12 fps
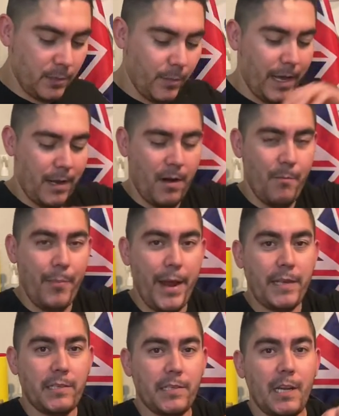So we got our
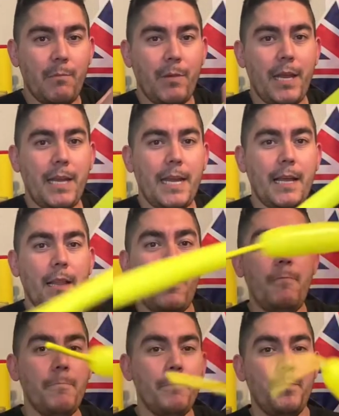base is gonna be yellow.